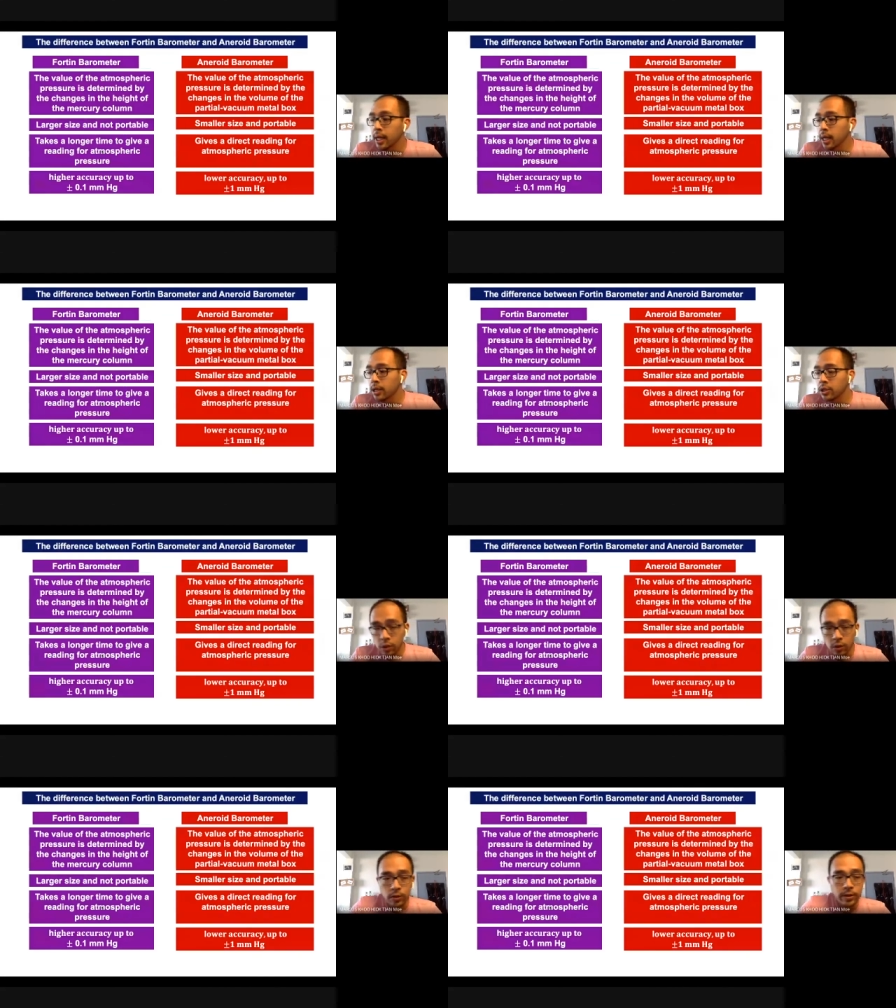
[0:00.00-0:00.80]

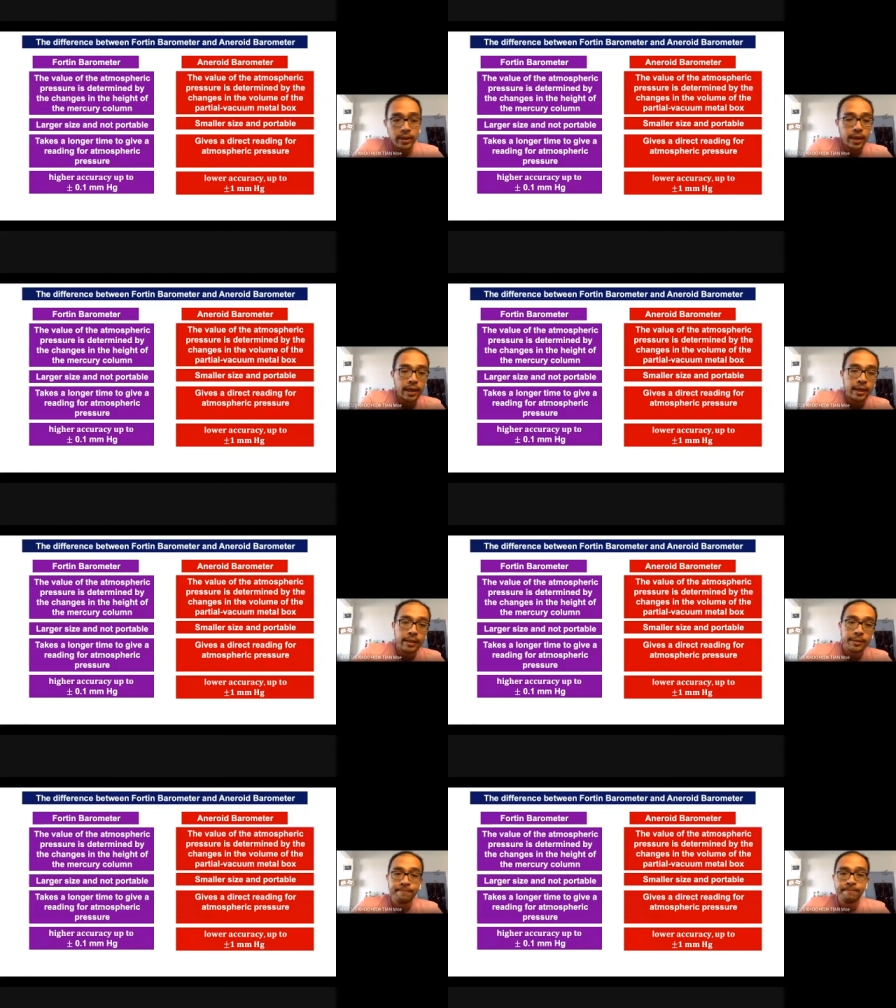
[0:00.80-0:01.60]
So,
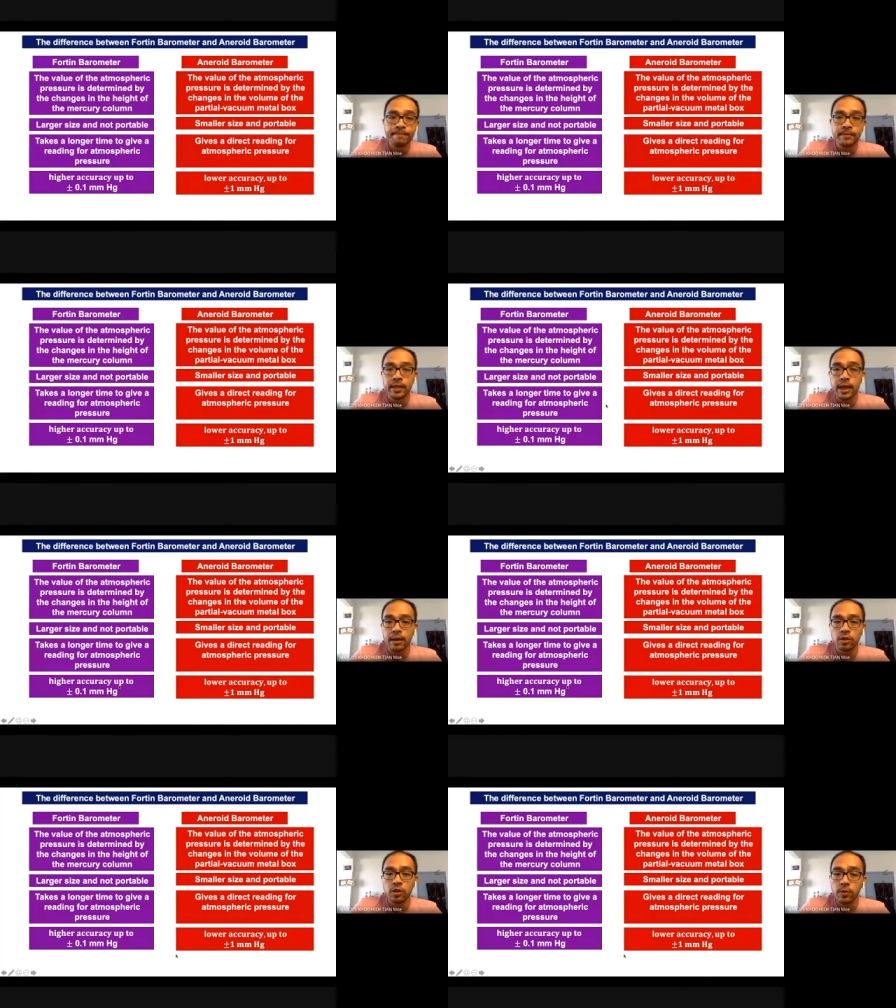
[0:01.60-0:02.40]

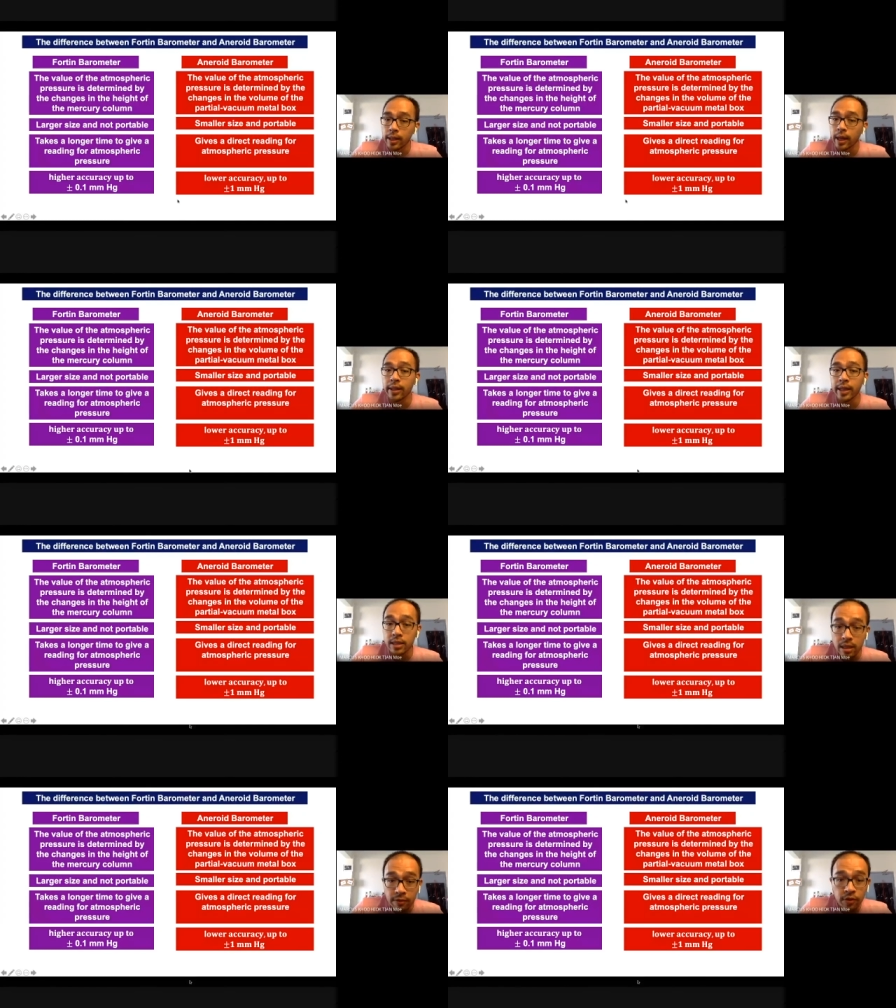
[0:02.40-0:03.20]
yeah, you know what?
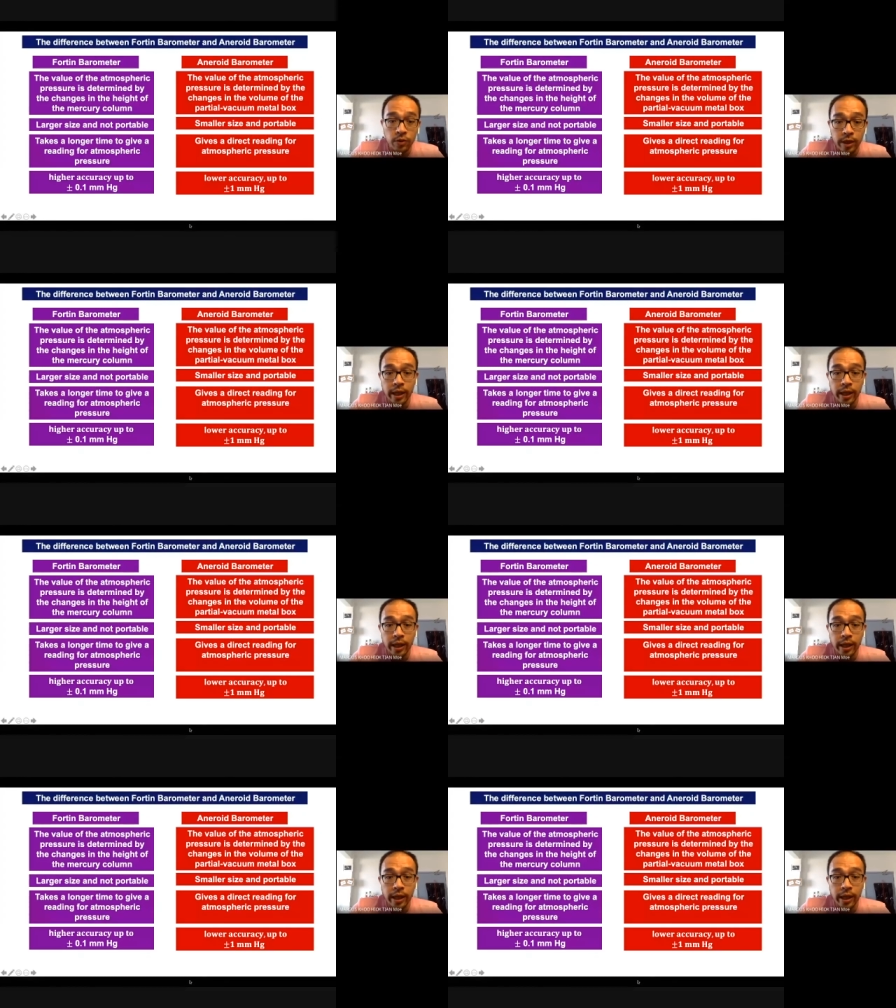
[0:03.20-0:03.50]
That's it for today.